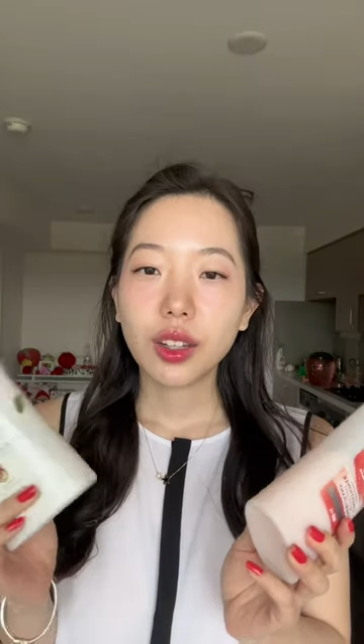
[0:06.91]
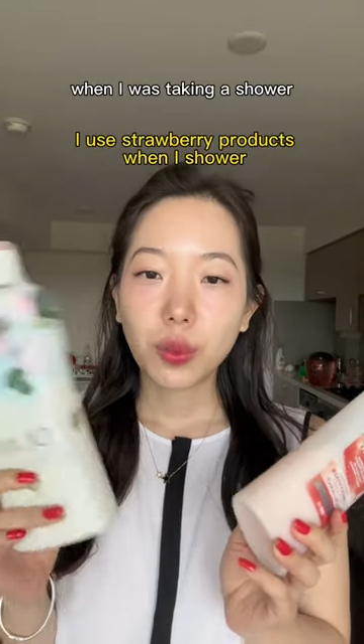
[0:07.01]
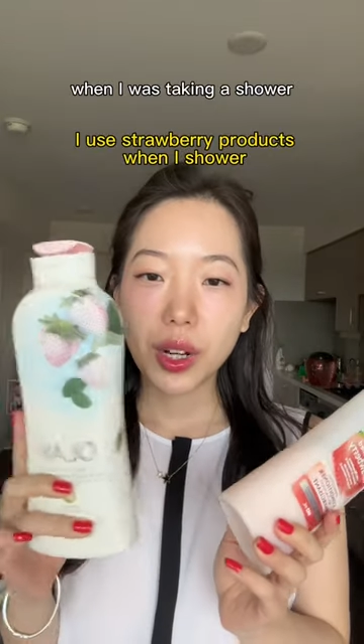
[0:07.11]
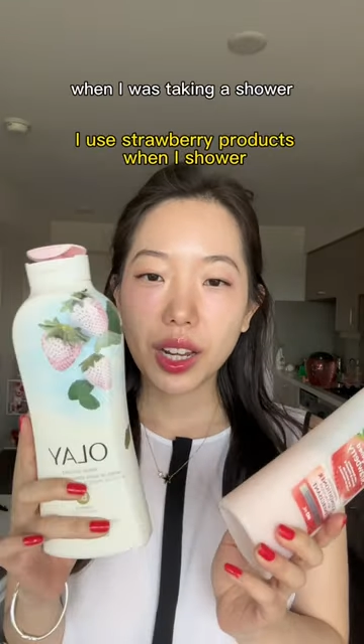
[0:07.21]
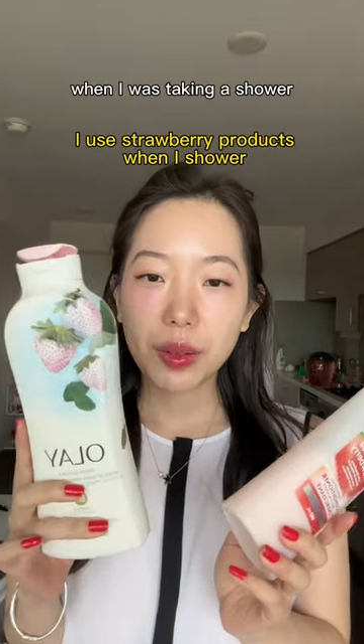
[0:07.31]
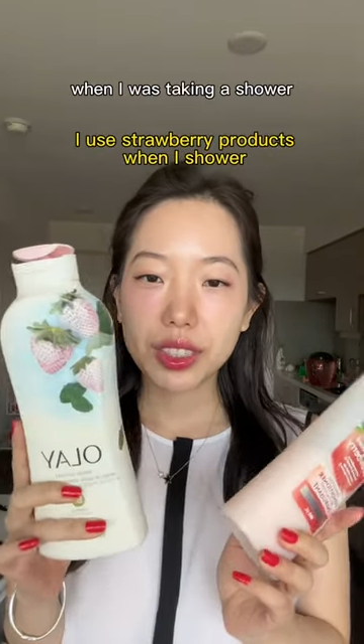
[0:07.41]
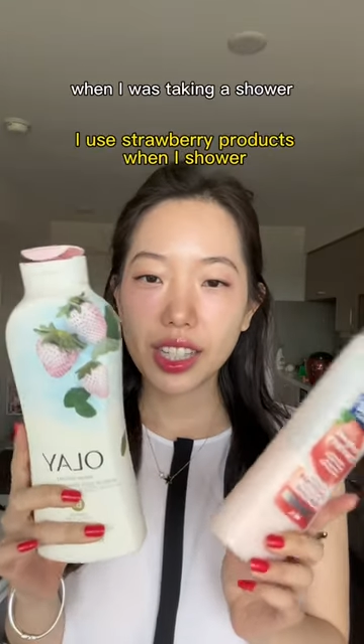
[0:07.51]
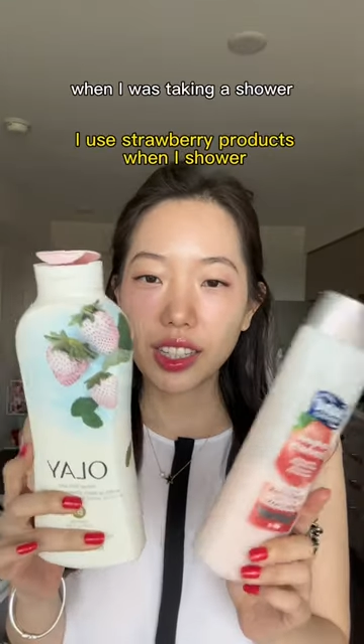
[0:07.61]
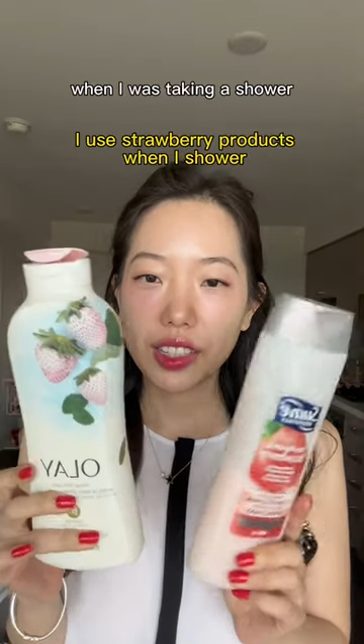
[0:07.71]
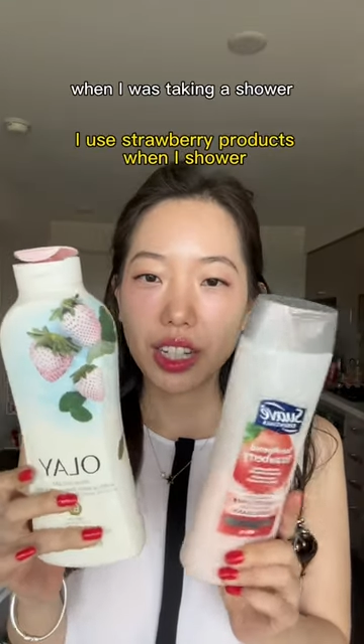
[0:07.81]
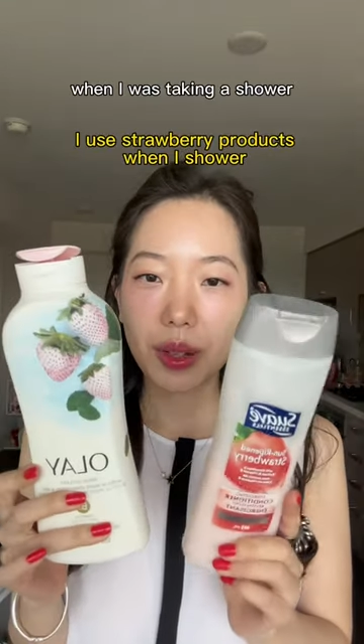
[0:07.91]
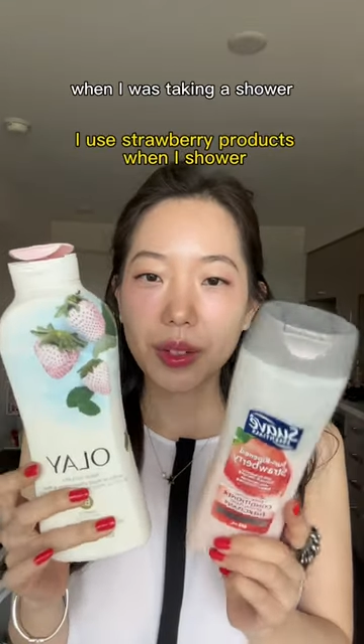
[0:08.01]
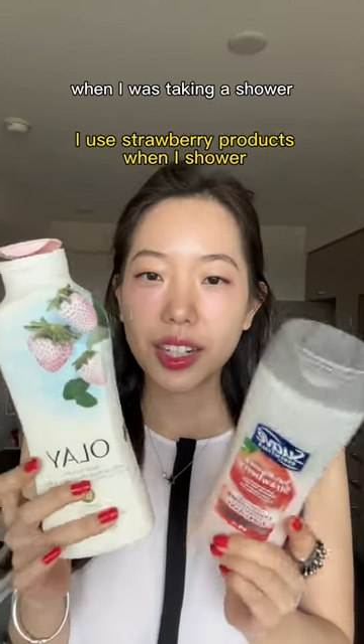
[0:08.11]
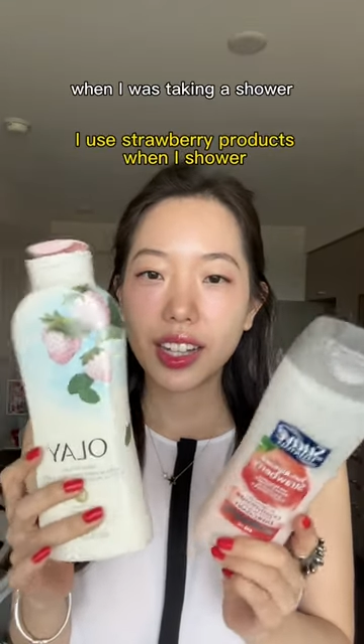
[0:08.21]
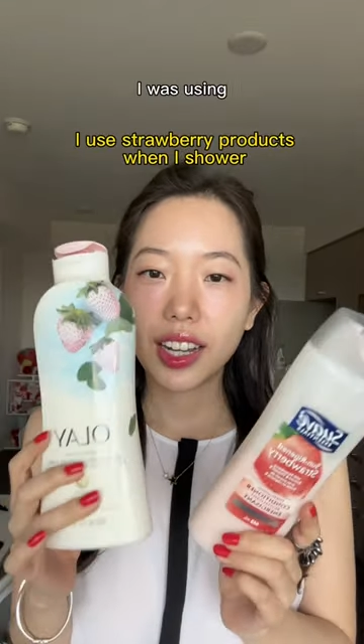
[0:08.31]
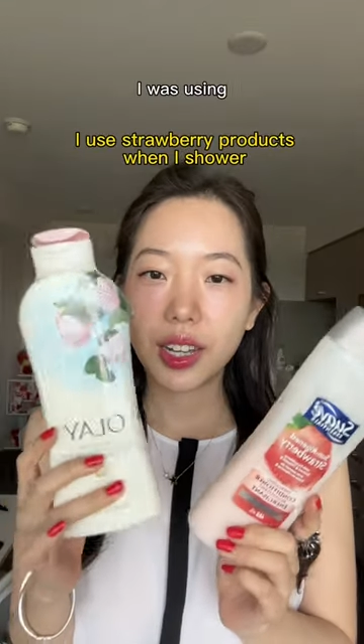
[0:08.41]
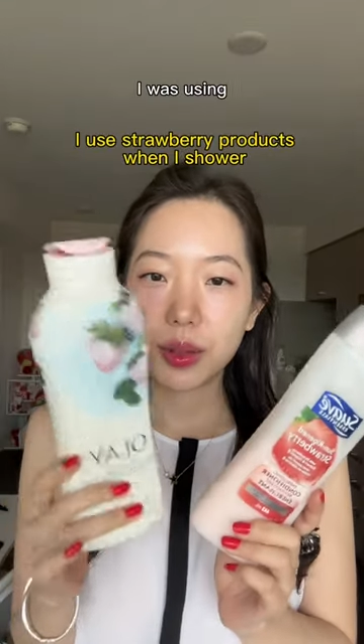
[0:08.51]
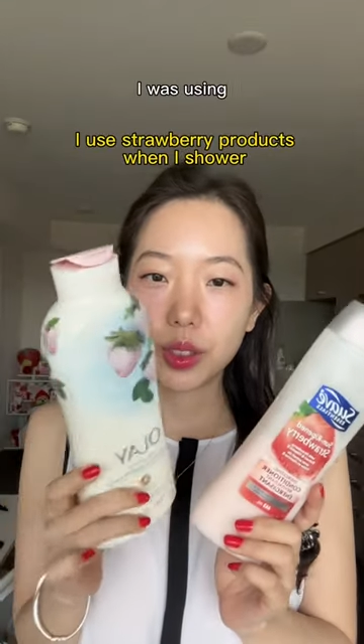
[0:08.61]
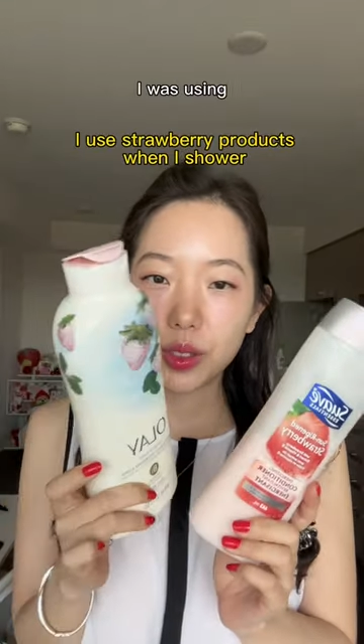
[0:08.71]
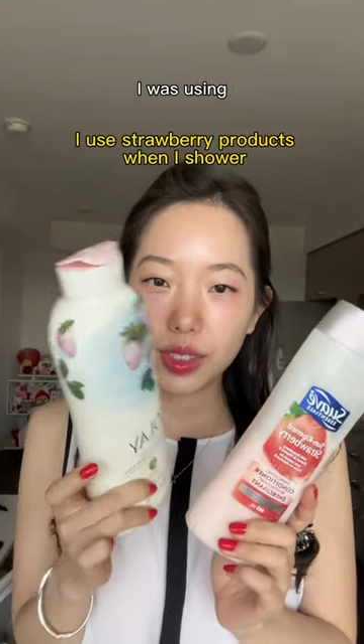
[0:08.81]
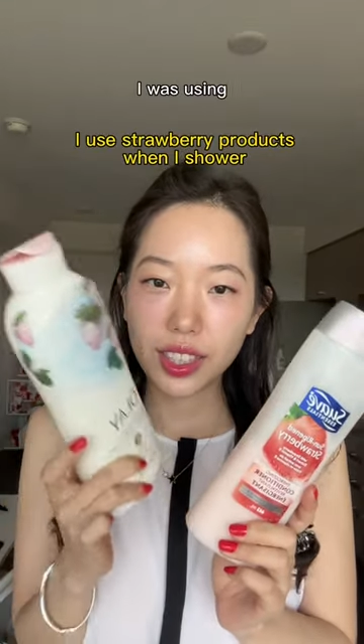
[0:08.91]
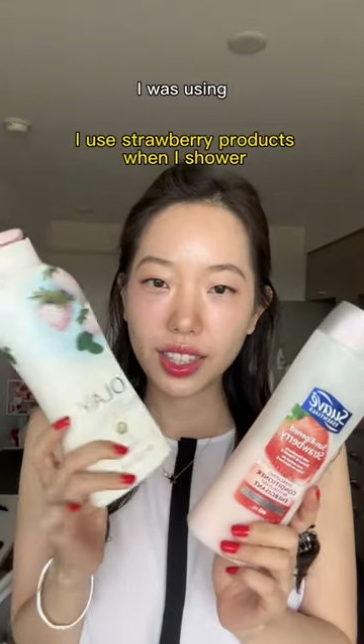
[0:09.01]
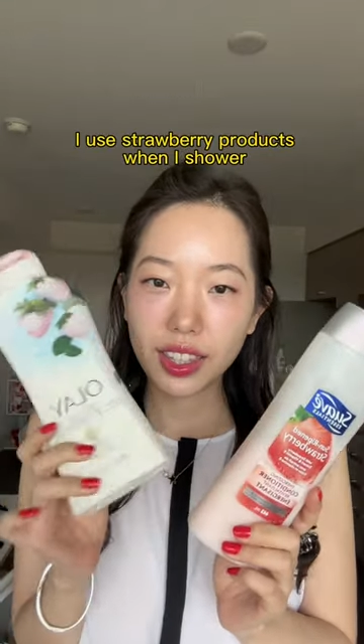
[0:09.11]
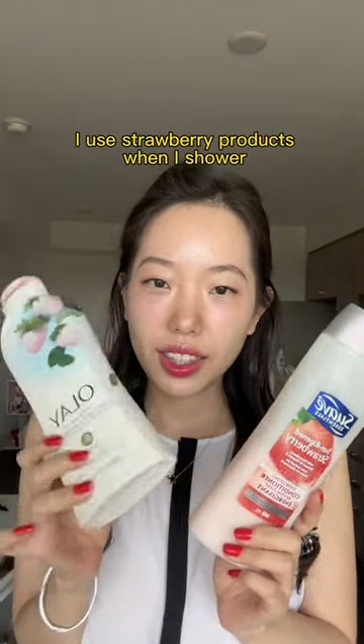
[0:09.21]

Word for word: When I was taking a shower, I was using